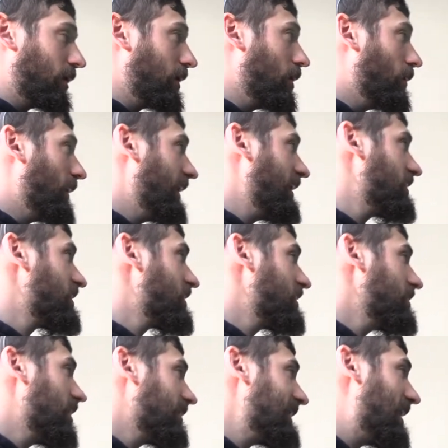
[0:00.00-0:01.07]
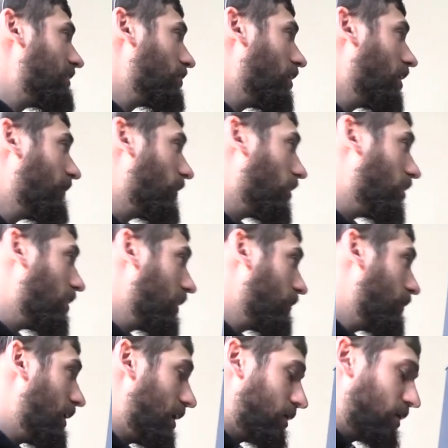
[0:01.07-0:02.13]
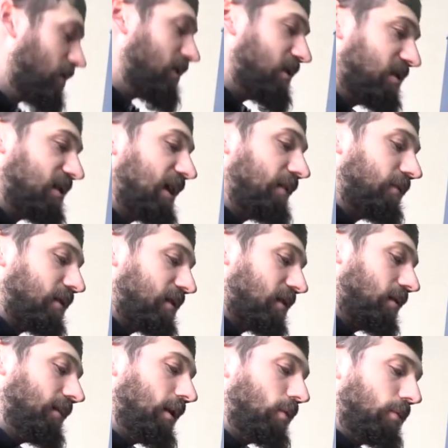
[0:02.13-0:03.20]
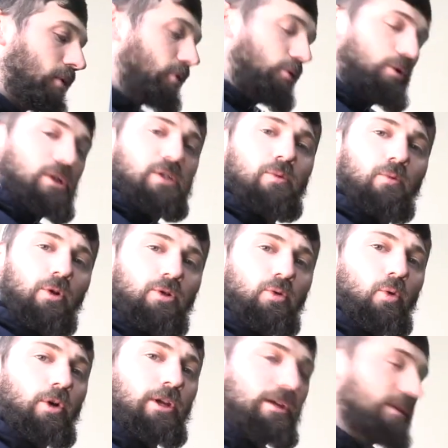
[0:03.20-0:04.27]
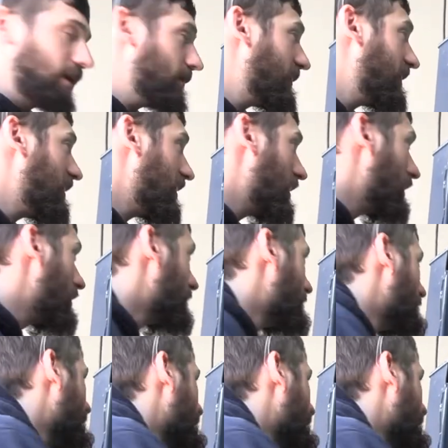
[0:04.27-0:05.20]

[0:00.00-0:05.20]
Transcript: gonna go ahead and snug down all of our hardware just to save us some elbow grease when we're torquing them at the end.